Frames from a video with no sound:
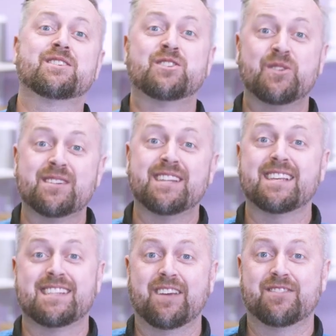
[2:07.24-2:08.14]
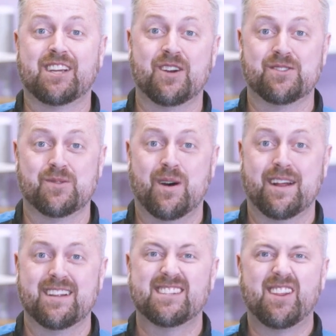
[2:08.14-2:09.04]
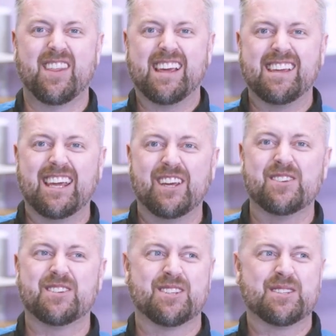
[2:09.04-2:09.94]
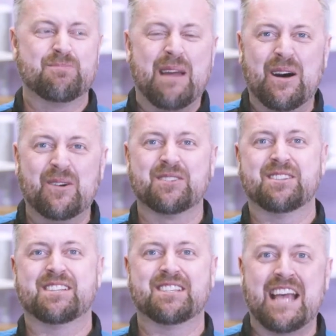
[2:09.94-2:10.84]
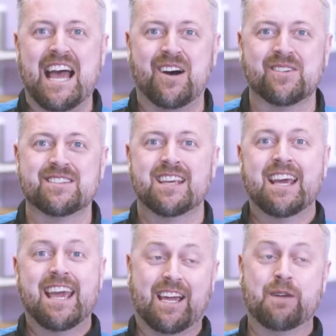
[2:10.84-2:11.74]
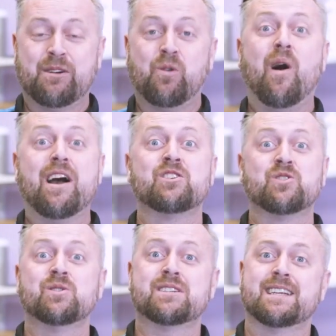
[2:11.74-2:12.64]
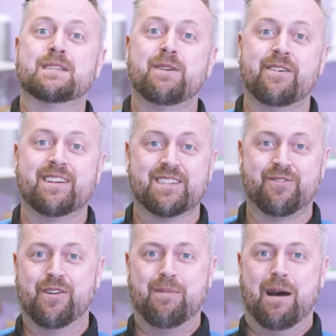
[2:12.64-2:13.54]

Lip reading: as soon as they're safe to go to one, so that they can get used to the smells and the sounds. It can be quite a daunting experience for a